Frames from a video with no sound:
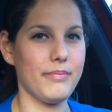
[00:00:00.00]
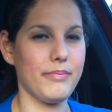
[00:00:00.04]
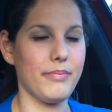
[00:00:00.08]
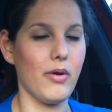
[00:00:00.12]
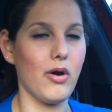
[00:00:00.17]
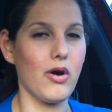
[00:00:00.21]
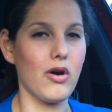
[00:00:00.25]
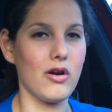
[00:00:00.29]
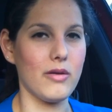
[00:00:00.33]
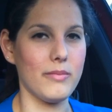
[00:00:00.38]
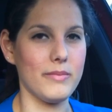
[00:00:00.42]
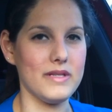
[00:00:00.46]

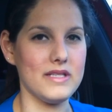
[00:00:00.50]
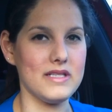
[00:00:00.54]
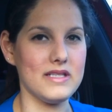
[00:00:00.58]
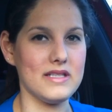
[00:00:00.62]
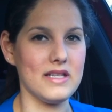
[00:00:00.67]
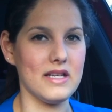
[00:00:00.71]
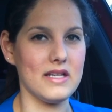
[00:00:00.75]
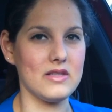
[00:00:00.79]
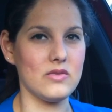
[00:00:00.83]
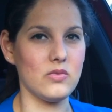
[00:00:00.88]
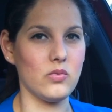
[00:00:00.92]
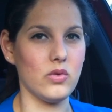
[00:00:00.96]
part of me
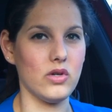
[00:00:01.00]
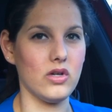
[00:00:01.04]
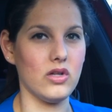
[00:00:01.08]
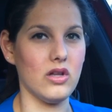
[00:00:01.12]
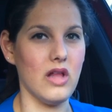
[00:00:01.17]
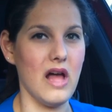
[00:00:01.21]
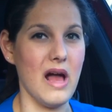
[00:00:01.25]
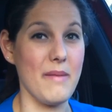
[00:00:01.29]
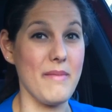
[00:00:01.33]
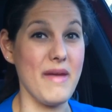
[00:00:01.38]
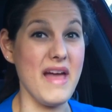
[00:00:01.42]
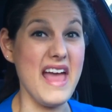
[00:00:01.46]
says, well,
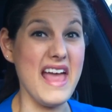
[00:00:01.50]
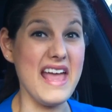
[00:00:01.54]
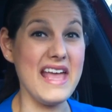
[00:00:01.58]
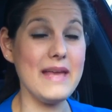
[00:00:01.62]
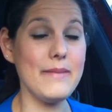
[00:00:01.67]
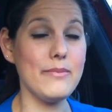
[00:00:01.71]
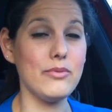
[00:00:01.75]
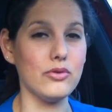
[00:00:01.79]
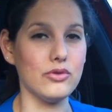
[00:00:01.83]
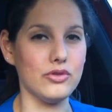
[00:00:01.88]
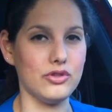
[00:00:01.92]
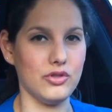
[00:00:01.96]
I'm
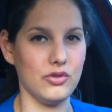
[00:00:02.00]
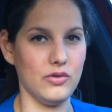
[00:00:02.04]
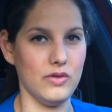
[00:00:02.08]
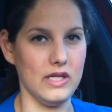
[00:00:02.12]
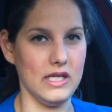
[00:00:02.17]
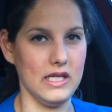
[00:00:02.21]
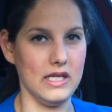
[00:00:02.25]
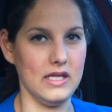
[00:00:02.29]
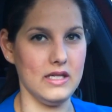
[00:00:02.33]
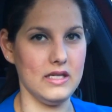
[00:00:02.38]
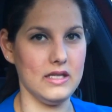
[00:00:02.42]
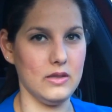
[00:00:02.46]
able to
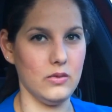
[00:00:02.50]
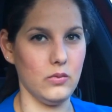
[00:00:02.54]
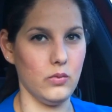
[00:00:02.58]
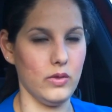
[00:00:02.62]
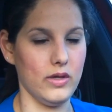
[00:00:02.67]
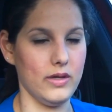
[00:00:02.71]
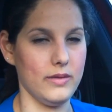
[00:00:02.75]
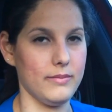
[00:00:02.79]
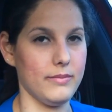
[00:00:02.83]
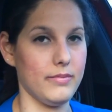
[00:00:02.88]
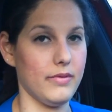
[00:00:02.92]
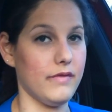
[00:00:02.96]
eat
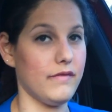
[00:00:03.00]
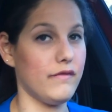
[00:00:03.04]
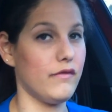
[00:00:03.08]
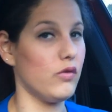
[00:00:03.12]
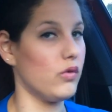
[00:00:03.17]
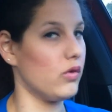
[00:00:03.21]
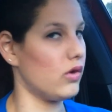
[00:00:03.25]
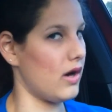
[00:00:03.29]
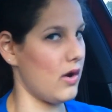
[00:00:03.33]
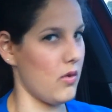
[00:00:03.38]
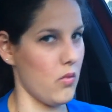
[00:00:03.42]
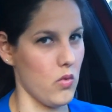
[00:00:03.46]
when
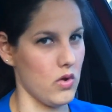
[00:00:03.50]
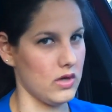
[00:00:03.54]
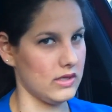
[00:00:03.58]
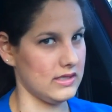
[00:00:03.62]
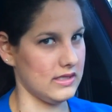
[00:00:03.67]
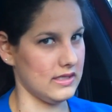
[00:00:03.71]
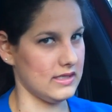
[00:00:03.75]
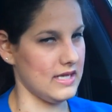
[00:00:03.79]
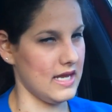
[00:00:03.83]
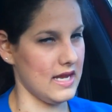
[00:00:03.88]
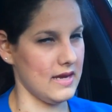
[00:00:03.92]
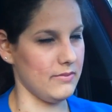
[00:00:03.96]
before I
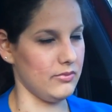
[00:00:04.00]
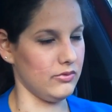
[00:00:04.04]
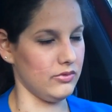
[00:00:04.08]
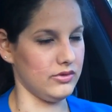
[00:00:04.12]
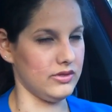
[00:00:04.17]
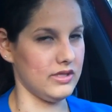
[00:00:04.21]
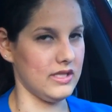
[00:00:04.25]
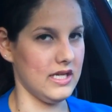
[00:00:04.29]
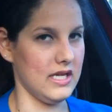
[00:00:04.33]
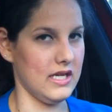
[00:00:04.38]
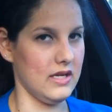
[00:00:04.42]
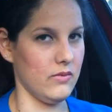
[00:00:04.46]
wasn't able
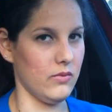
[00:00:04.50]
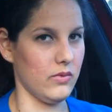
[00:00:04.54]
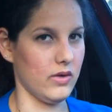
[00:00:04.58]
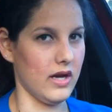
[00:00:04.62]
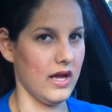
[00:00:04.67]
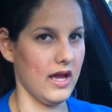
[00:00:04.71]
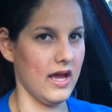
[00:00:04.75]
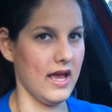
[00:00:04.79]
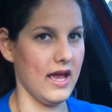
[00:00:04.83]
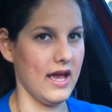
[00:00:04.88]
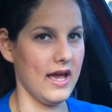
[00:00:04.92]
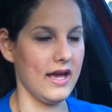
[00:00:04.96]
to eat when
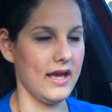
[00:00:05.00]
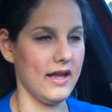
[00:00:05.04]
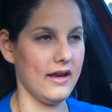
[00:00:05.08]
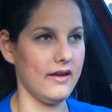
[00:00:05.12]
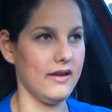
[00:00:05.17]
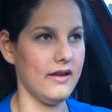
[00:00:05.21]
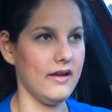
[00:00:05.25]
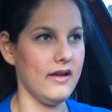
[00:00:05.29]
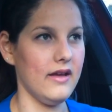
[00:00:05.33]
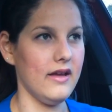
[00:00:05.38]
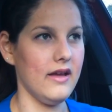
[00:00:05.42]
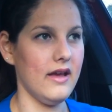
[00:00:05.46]
I
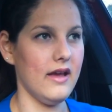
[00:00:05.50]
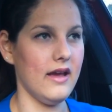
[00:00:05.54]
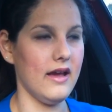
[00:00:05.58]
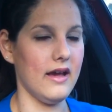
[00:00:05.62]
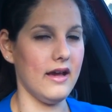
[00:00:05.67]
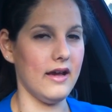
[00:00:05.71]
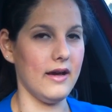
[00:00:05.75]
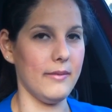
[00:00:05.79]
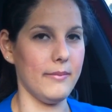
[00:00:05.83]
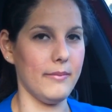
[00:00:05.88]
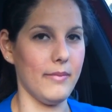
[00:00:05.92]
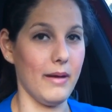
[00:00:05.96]
had
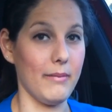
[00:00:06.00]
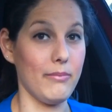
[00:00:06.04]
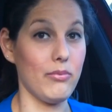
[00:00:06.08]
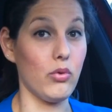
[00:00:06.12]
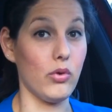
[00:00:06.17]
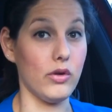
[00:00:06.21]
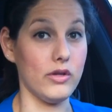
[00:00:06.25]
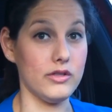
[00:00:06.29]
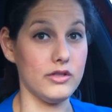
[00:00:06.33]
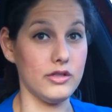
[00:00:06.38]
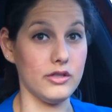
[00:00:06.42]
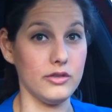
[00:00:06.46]
um, my
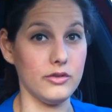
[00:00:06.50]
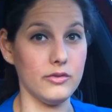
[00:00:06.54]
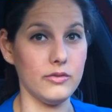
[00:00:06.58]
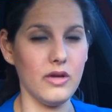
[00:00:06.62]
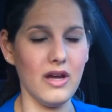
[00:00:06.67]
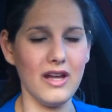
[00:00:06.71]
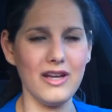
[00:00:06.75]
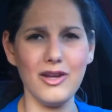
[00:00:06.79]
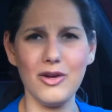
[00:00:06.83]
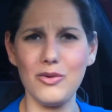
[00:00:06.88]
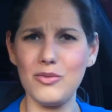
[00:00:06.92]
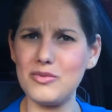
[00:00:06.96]
point two.
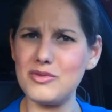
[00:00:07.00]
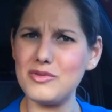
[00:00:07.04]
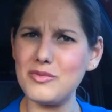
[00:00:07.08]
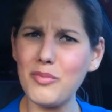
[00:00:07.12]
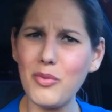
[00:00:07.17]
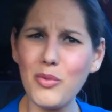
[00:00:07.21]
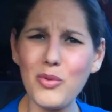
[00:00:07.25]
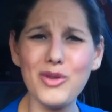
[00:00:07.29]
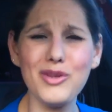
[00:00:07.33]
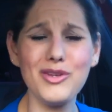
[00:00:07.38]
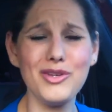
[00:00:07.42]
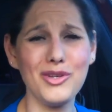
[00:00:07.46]
I know it was
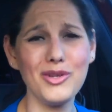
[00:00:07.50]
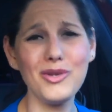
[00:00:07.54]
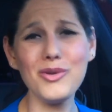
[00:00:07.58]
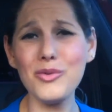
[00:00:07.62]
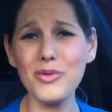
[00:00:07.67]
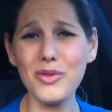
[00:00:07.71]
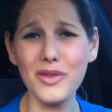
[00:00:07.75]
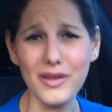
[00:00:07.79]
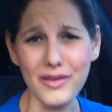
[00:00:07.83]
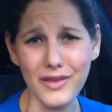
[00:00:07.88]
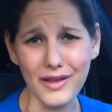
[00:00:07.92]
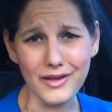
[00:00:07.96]
point
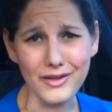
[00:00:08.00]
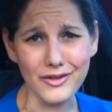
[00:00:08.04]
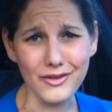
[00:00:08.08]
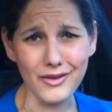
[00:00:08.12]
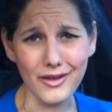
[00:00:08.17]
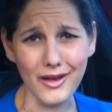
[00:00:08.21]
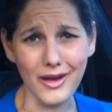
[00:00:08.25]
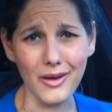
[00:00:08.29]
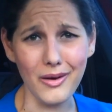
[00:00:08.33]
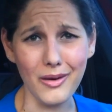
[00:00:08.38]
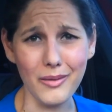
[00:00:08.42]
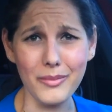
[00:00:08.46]
two that they
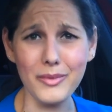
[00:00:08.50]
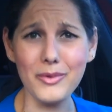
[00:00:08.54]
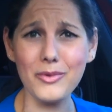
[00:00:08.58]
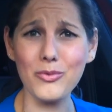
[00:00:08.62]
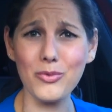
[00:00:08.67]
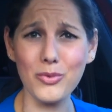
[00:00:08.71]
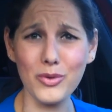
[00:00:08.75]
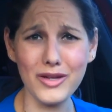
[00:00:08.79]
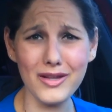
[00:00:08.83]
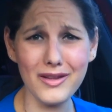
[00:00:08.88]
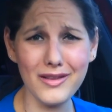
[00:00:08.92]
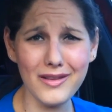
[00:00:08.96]
took out. I
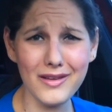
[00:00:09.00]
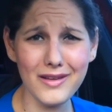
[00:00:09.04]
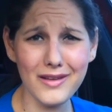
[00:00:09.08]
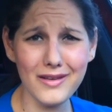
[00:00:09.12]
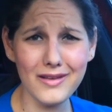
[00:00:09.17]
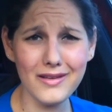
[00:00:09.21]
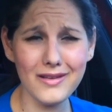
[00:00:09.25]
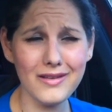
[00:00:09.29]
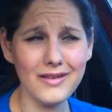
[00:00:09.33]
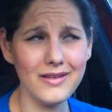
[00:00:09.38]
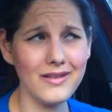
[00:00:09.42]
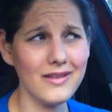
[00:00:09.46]
mean, really?